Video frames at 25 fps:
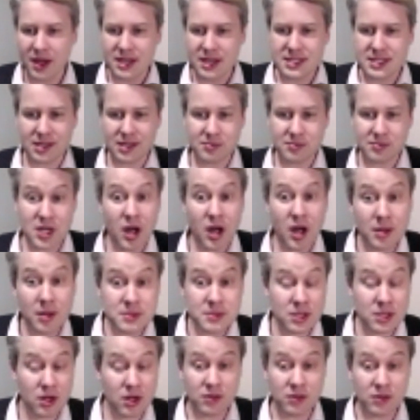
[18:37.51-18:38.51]
sometimes
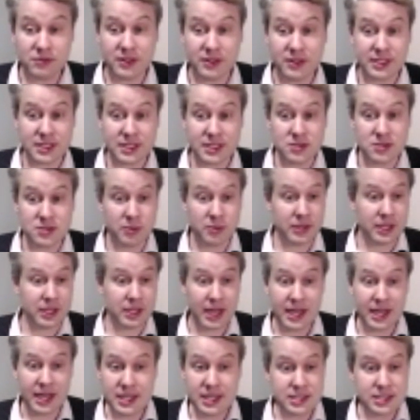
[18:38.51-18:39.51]
conflict is really easy.